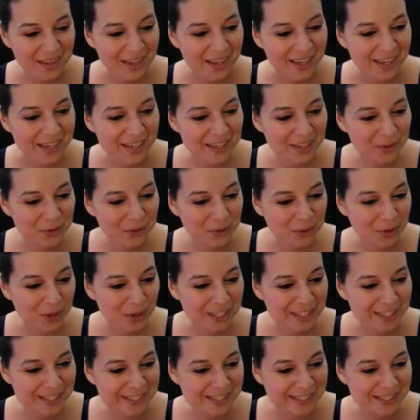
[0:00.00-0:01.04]
Any other
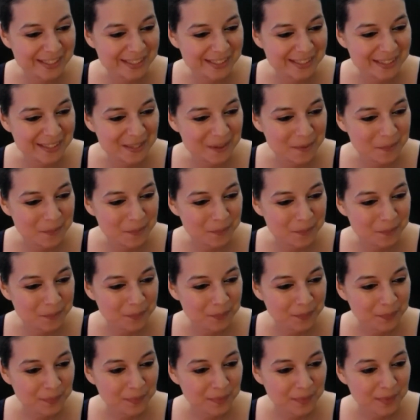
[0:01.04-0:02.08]
questions?
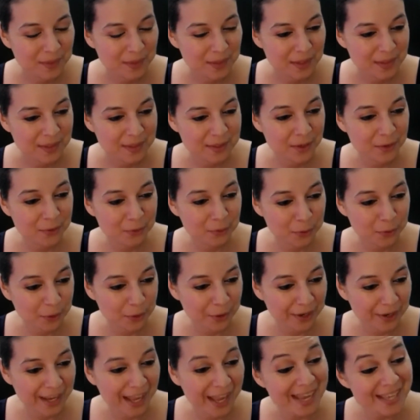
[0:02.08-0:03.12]

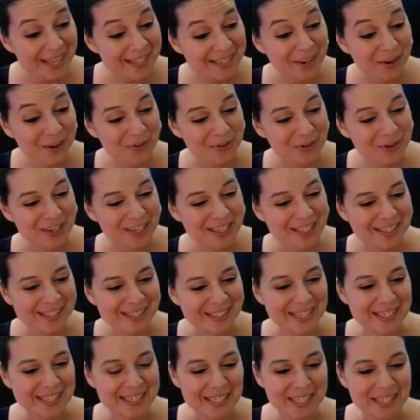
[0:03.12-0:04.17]
Delroy. Hey, Delroy, he
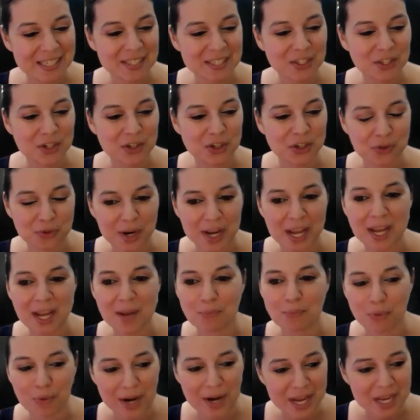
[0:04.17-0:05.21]
says, it is a
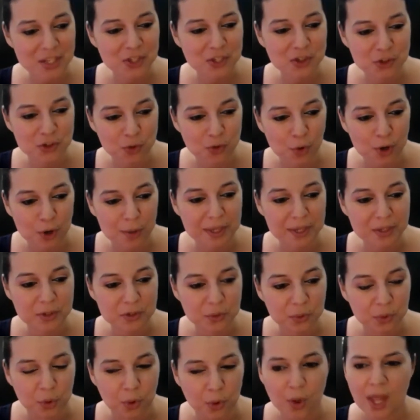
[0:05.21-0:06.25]
great brainstorming
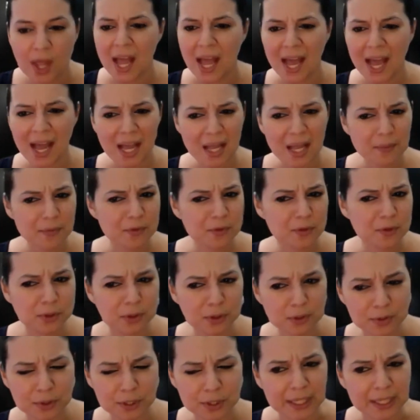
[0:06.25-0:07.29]
tool.
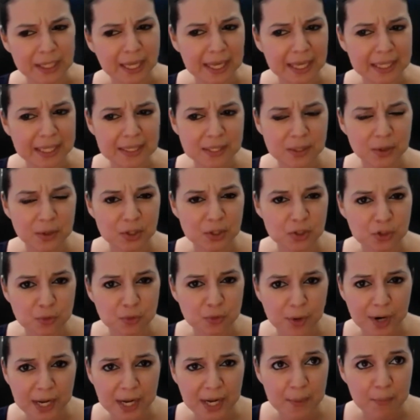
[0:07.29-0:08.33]
Absolutely. It's it's
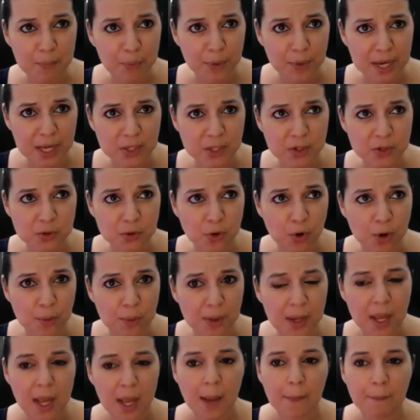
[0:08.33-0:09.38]
great at
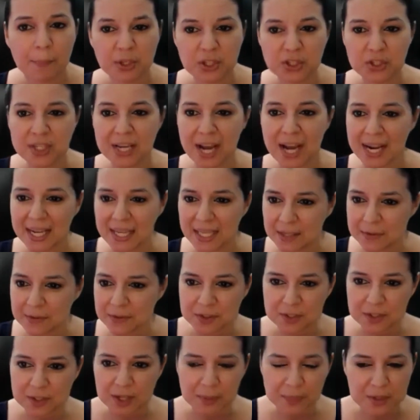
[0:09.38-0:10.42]
brainstorming, but you got to give
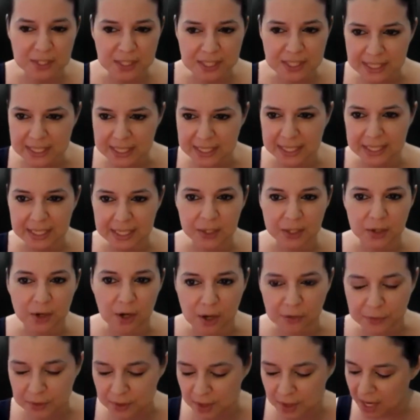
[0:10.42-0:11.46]
something to kick it
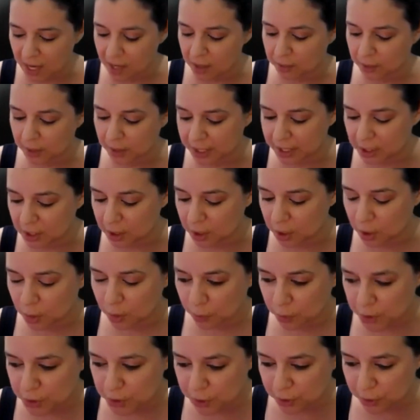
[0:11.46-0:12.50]
off. You know how like
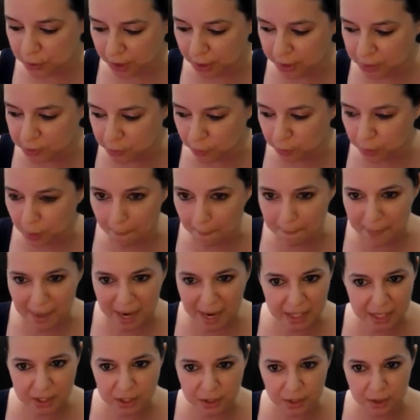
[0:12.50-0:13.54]
when you're like doing a
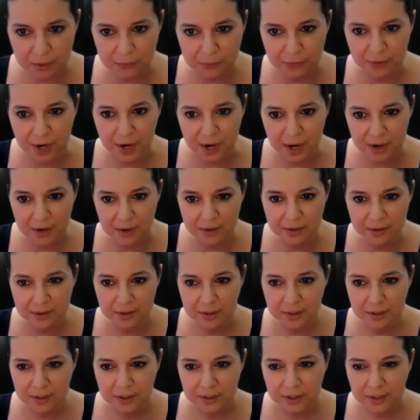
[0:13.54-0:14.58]
backyard fire,
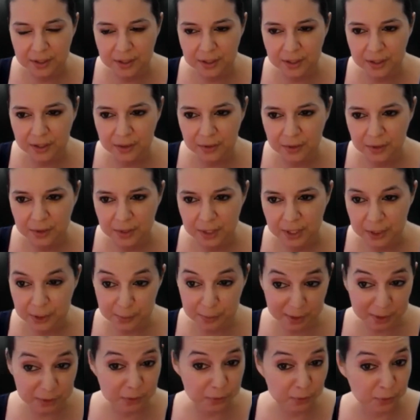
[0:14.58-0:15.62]
you know, and you're
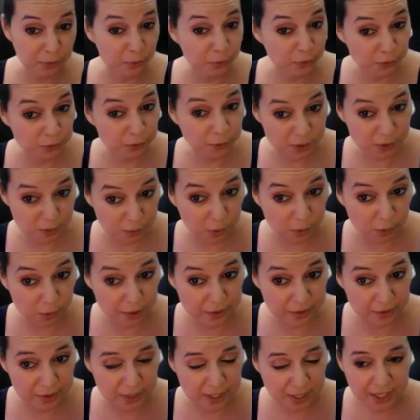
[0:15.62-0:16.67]
about to roast some
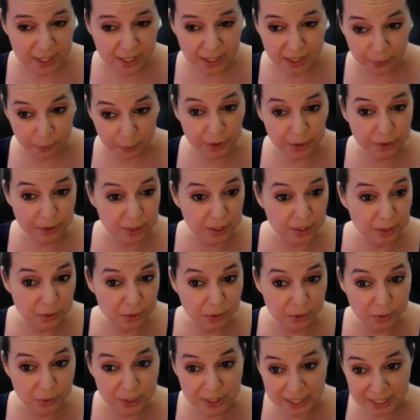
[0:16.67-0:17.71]
s'mores, and what do you need to
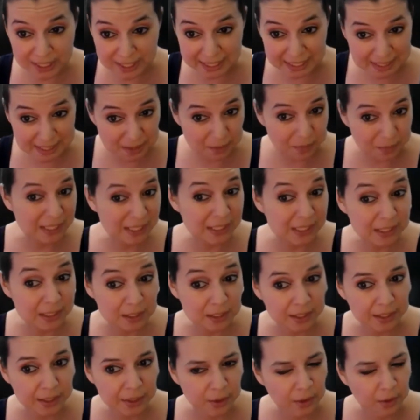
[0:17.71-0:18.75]
do? You need to get some
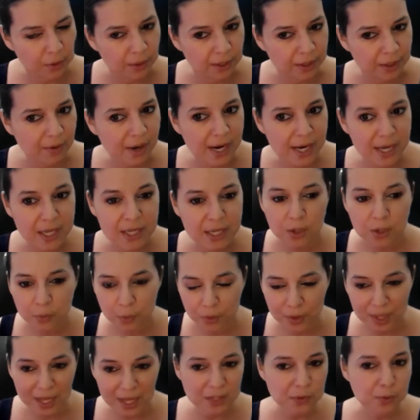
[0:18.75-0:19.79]
kindling going, right?
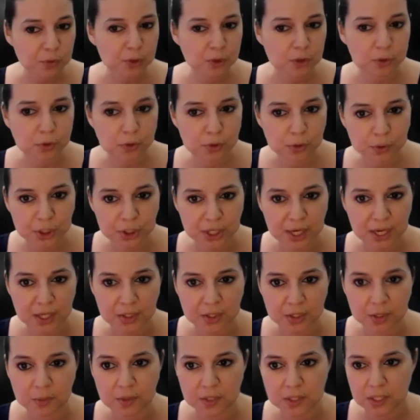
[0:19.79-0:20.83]
Well, that's what you do with
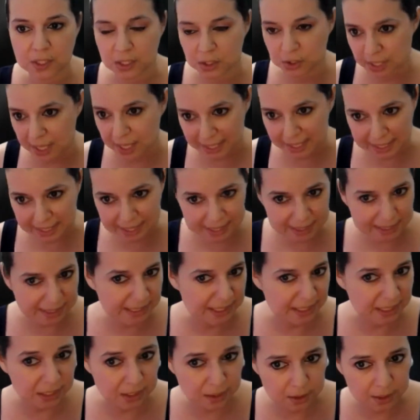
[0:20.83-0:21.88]
ChatGPT is you got to get the
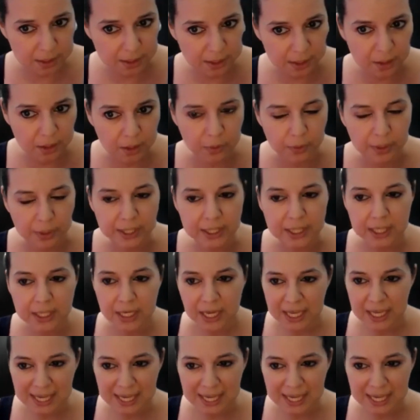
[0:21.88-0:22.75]
kindling going.